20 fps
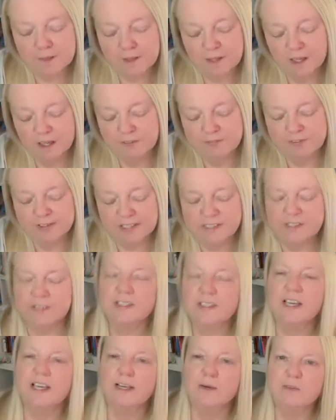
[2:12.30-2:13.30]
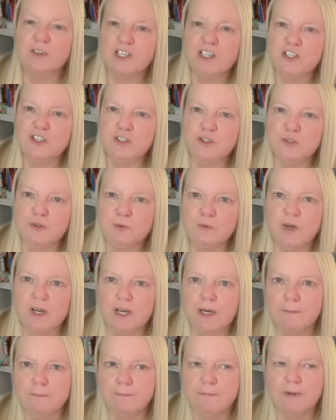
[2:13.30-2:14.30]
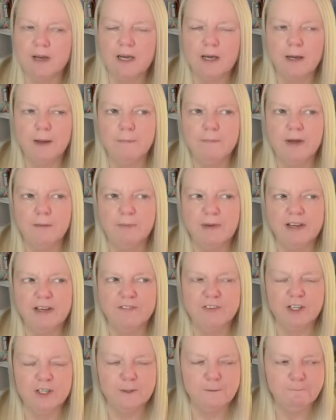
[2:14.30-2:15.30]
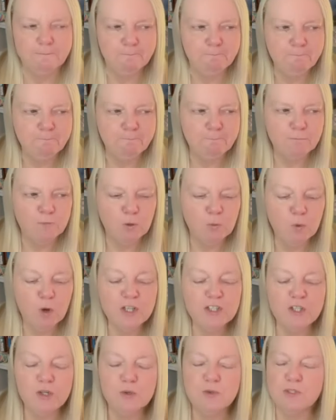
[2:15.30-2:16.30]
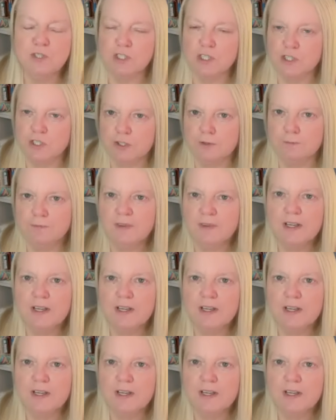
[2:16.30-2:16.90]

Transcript: I figured, okay, I'm gonna do um, um, a bit of a, what I used to do.